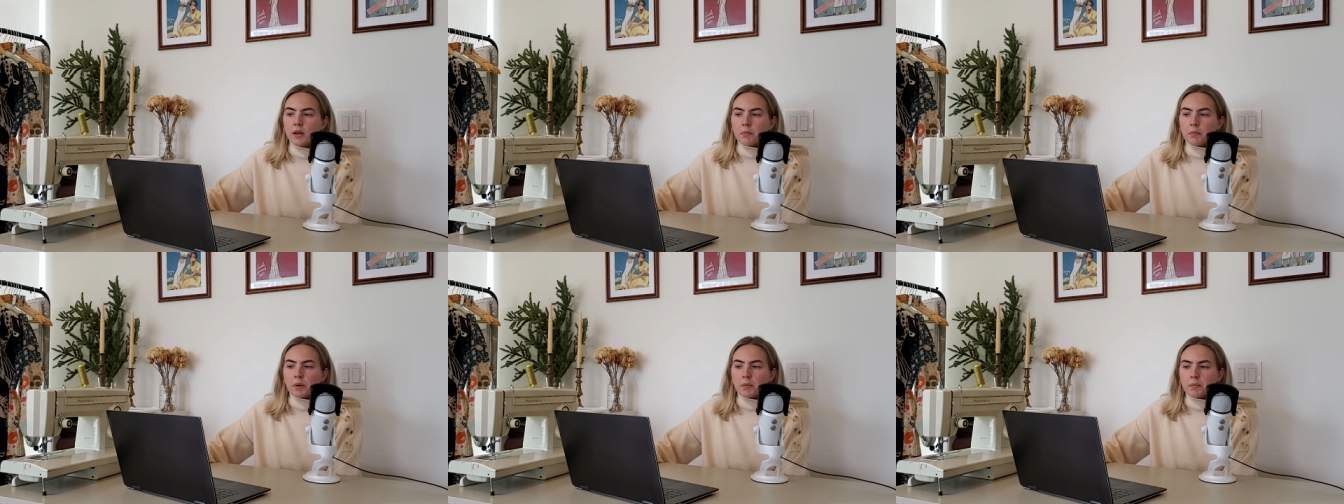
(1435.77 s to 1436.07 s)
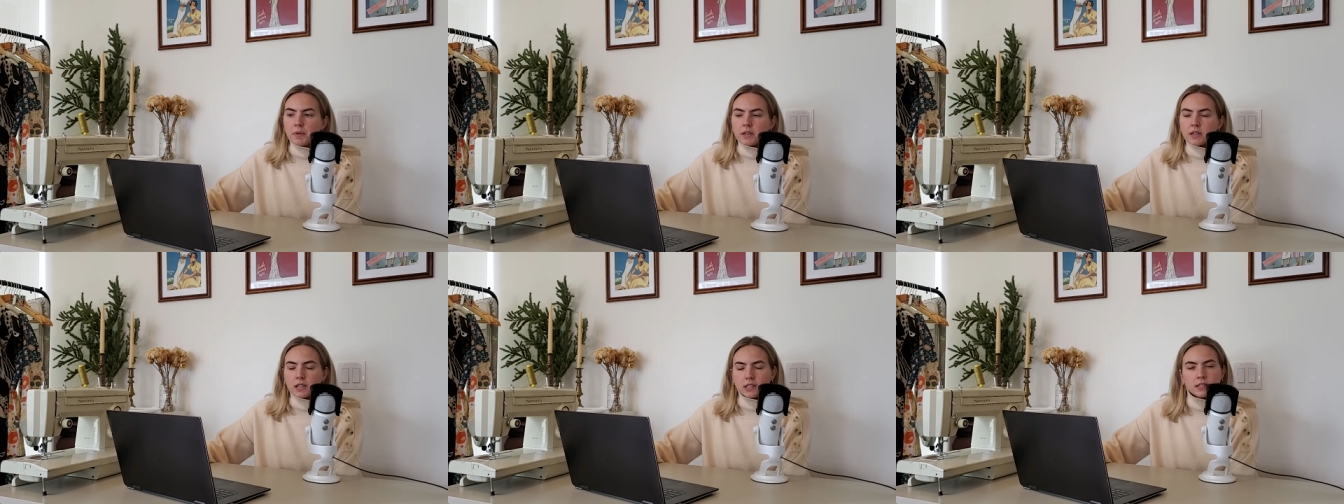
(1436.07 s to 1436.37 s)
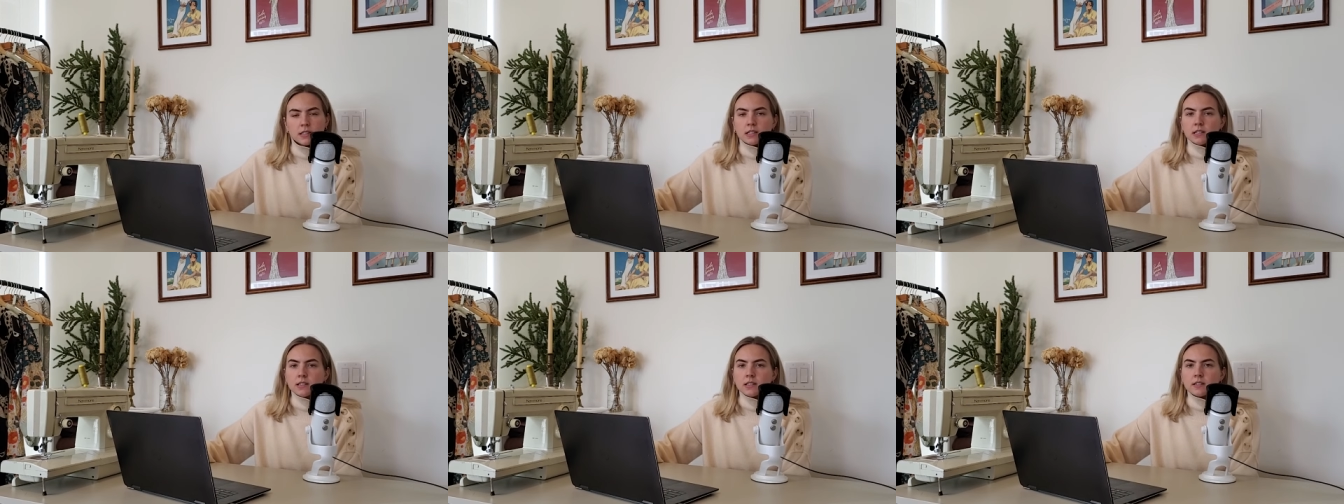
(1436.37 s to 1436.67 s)
But
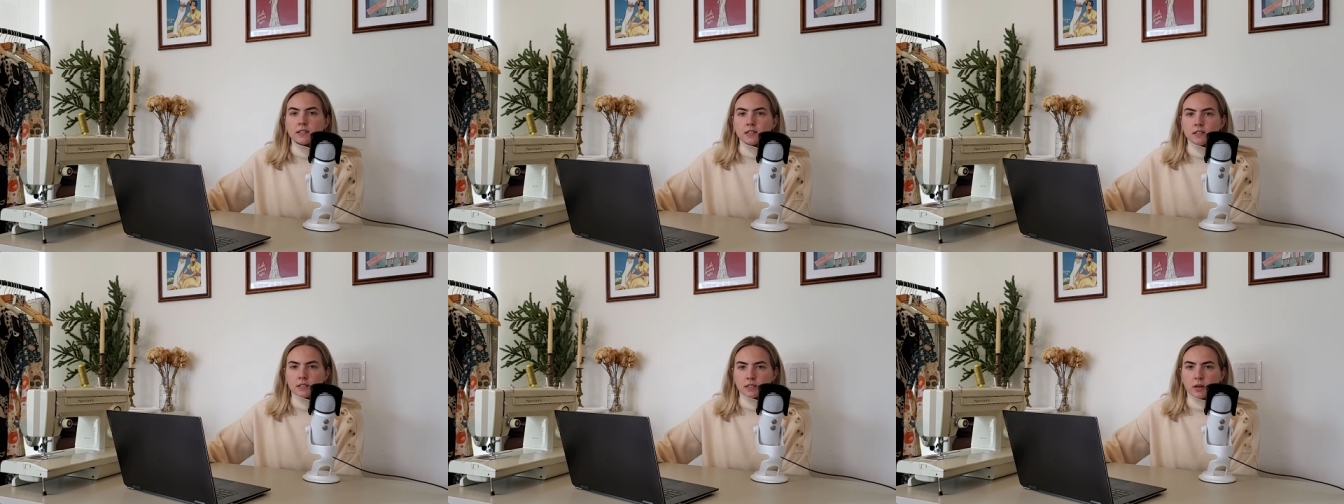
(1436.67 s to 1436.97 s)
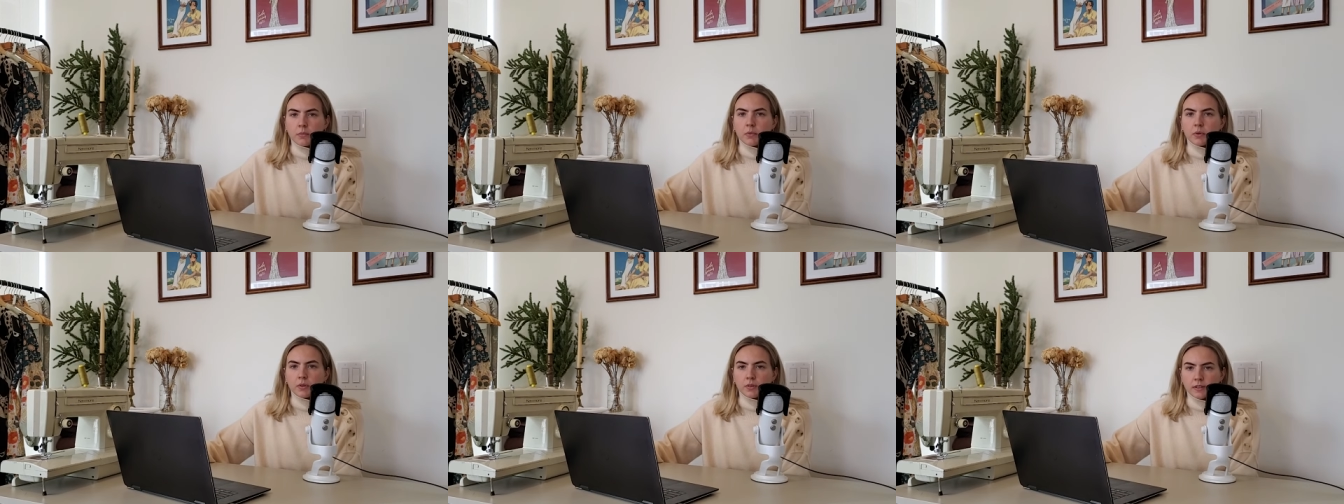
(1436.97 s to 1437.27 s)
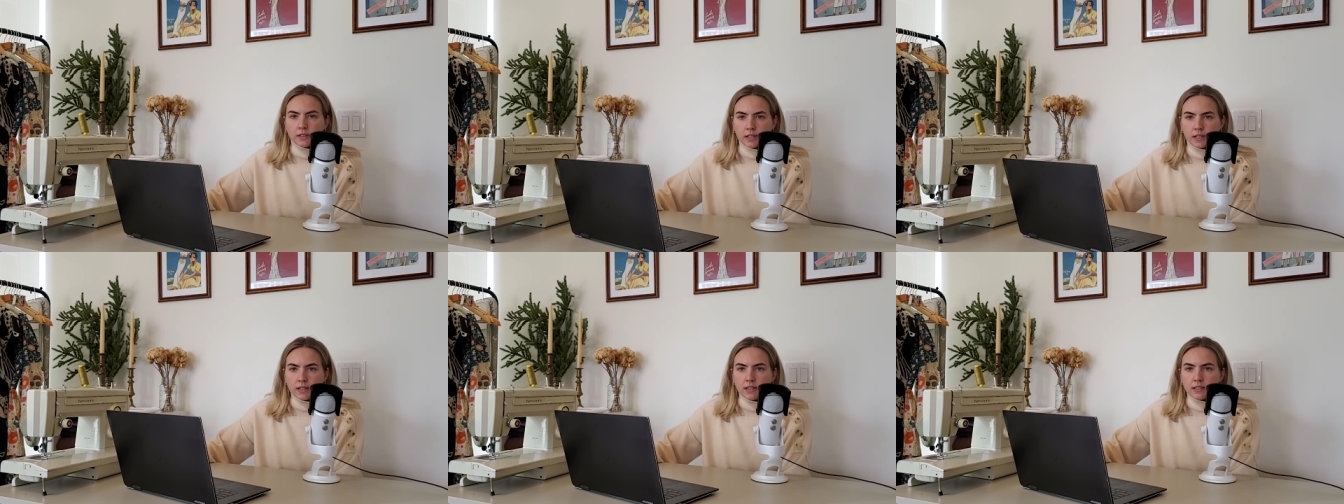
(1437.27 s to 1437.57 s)
because this is a double
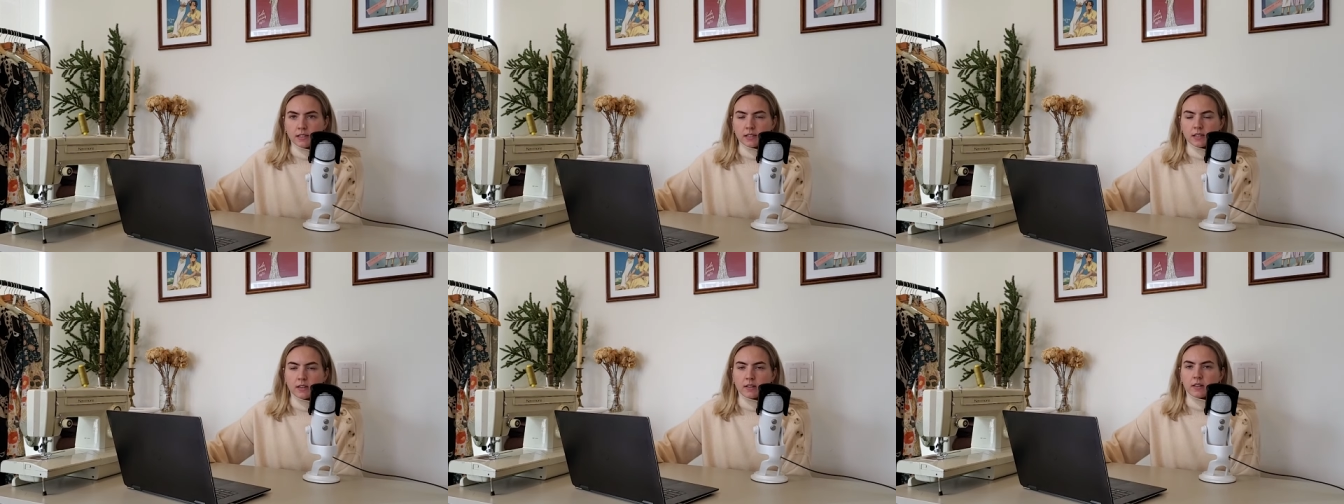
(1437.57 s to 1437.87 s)
knit,